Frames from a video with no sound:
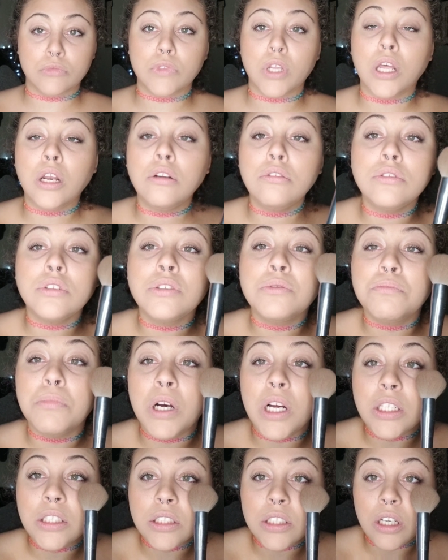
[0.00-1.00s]
I don't do
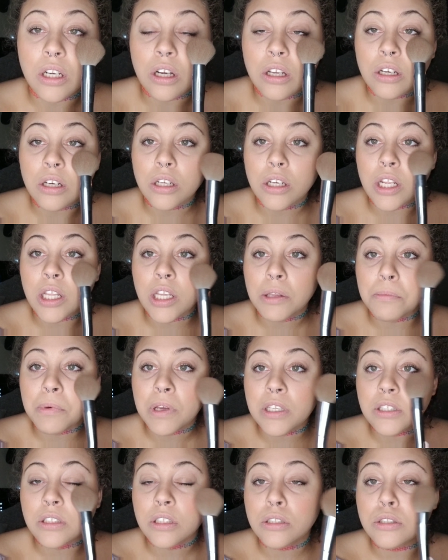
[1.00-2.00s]
much on a daily
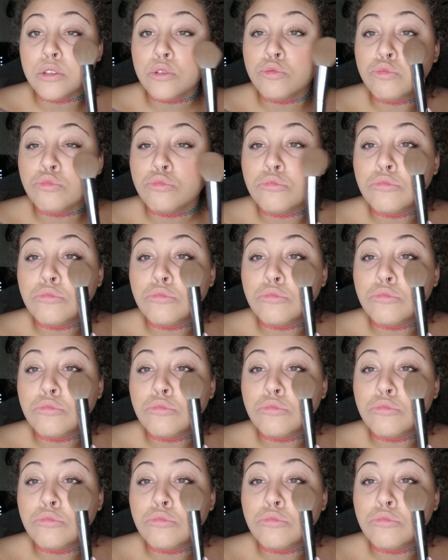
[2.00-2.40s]
basis.